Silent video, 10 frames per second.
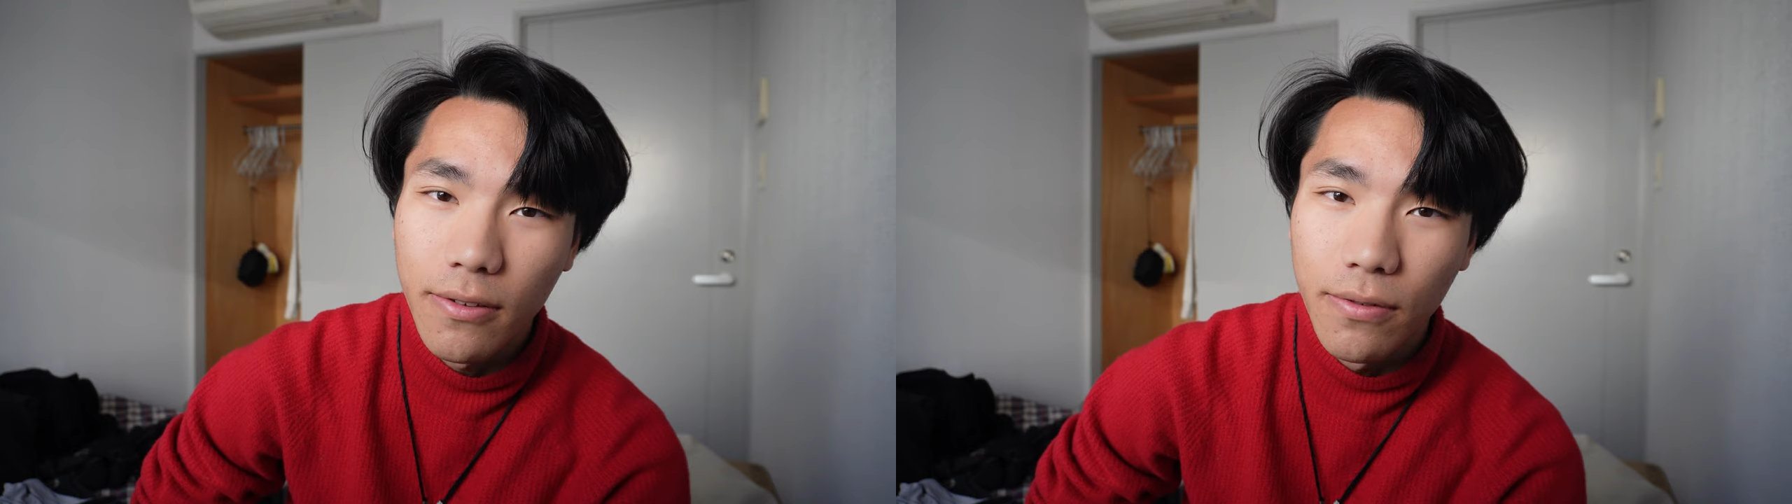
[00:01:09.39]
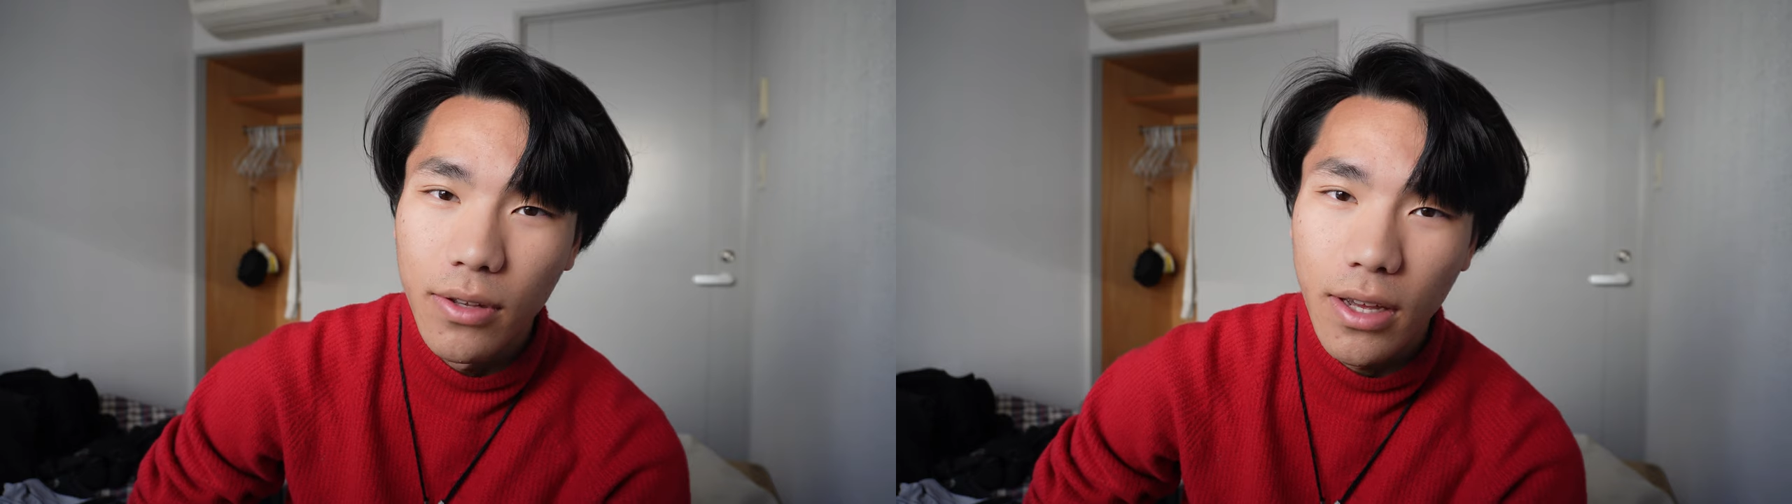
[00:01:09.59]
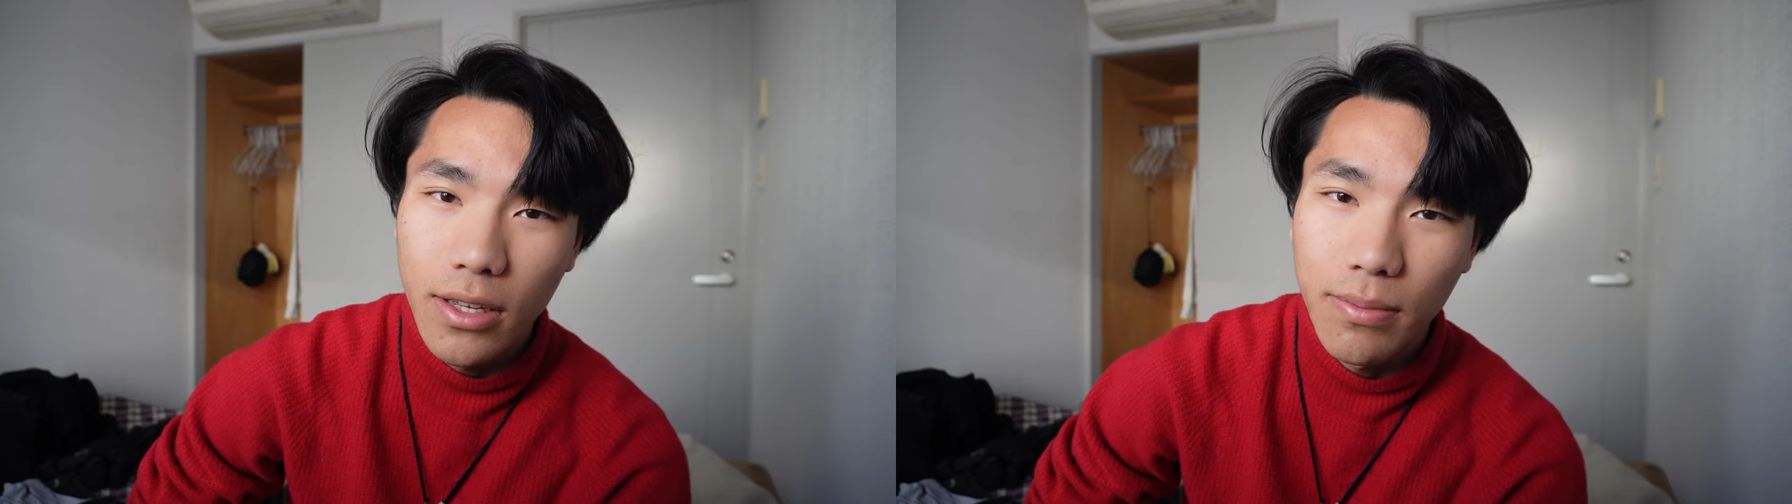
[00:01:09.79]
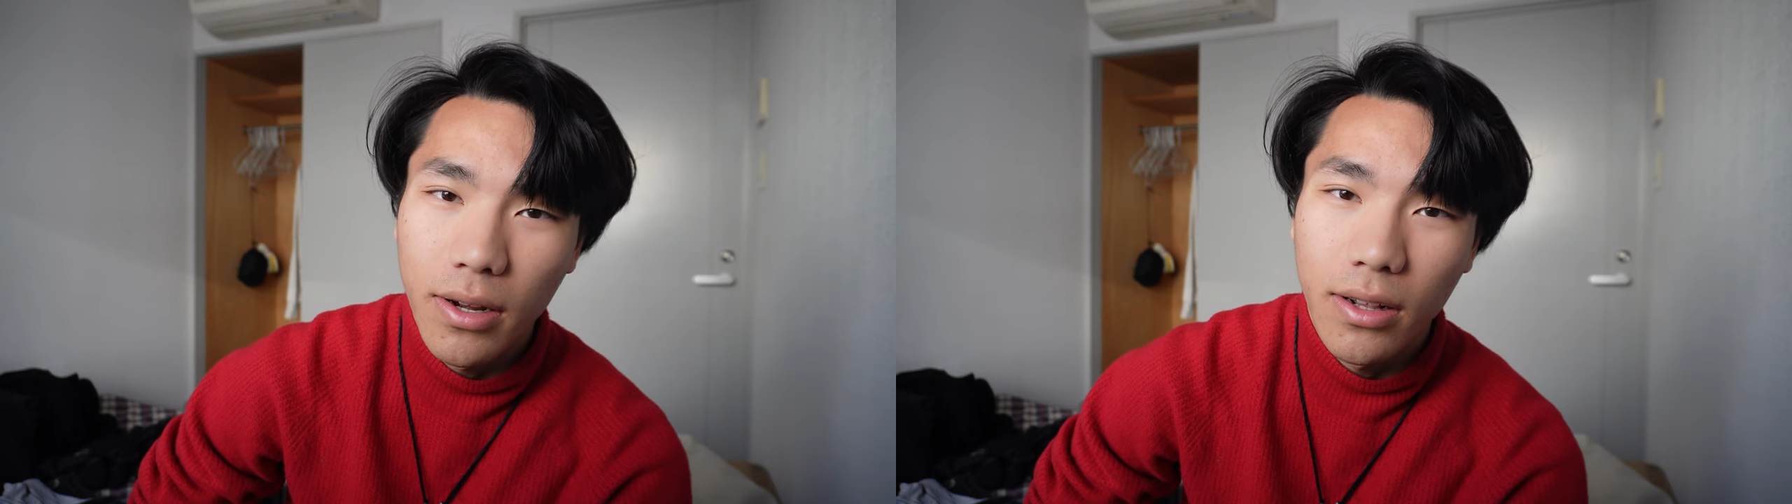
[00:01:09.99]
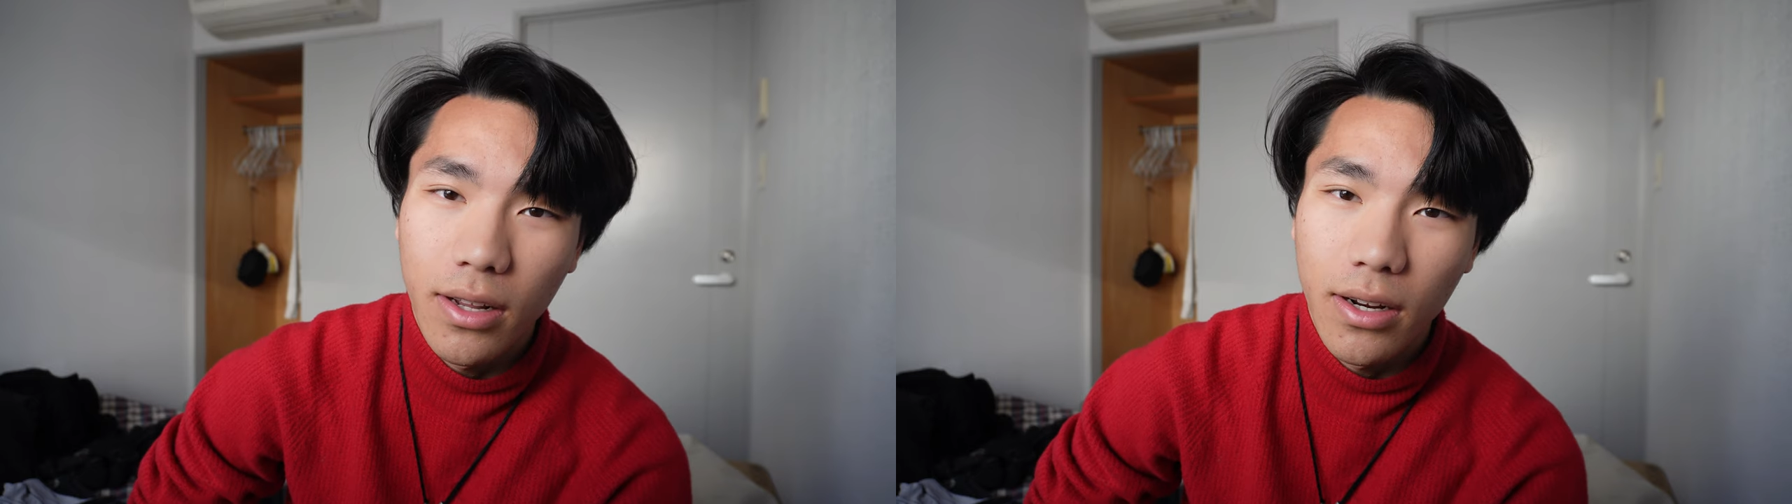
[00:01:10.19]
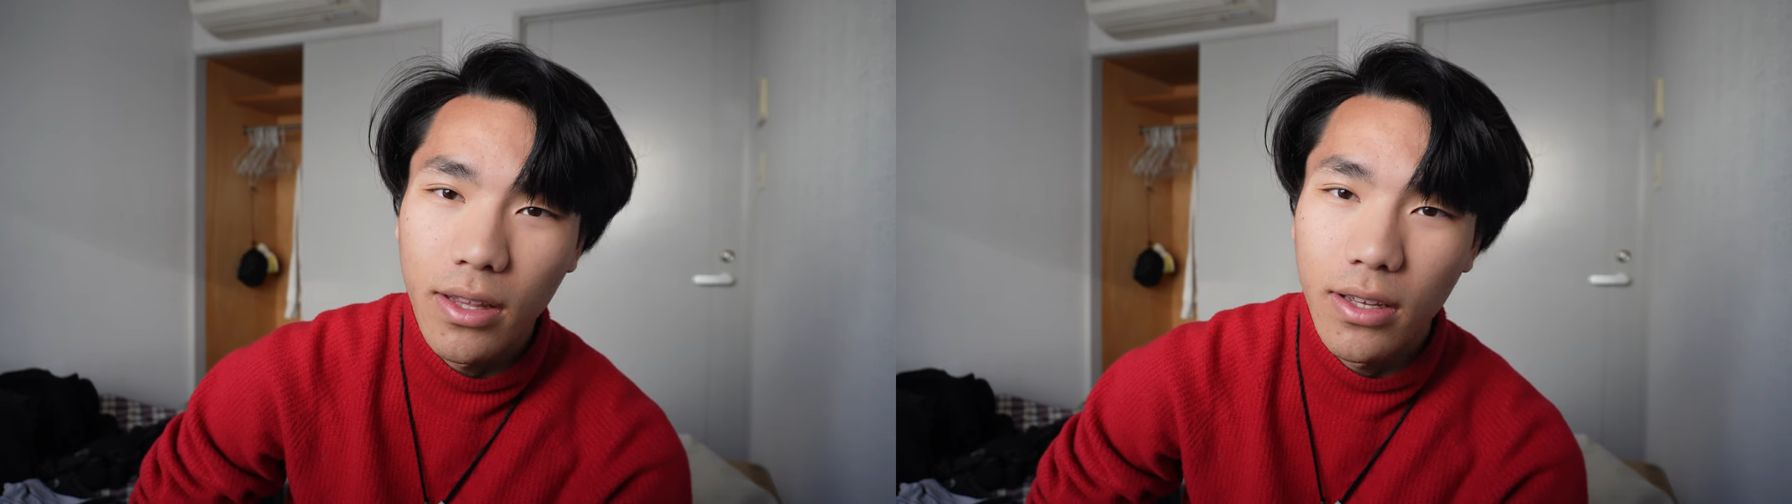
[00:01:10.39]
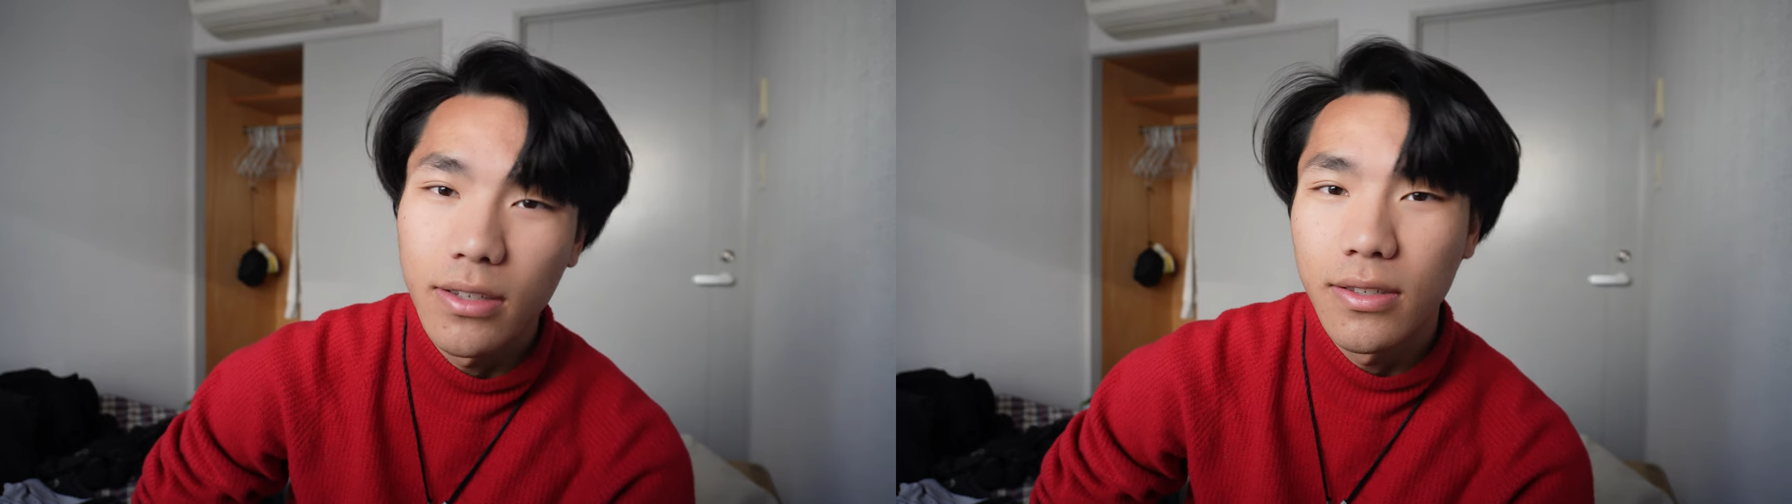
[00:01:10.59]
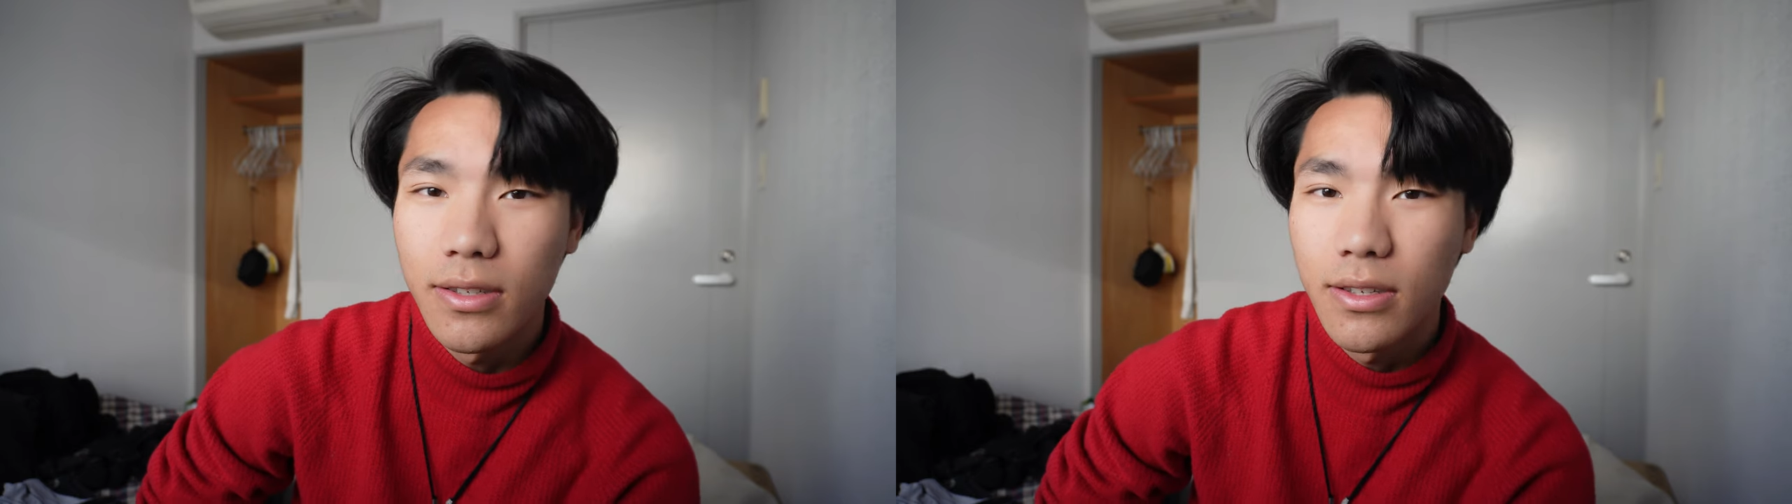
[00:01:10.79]
if you guys bought a lot of
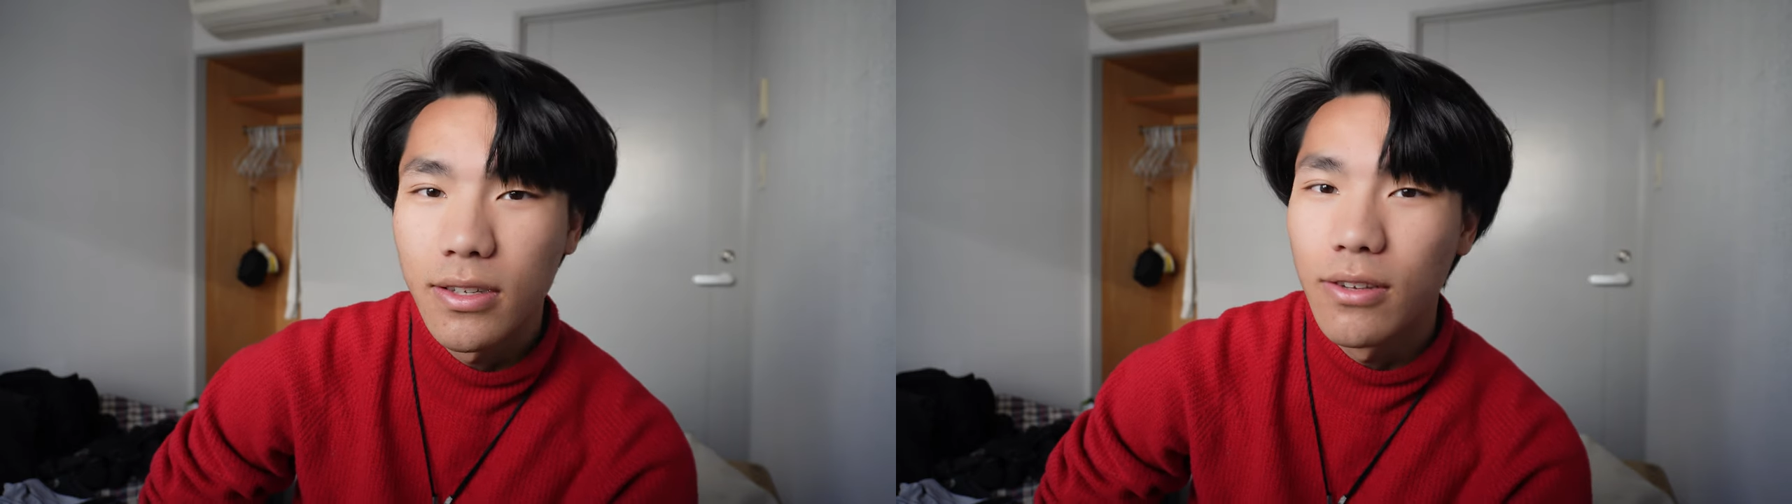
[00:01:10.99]
things,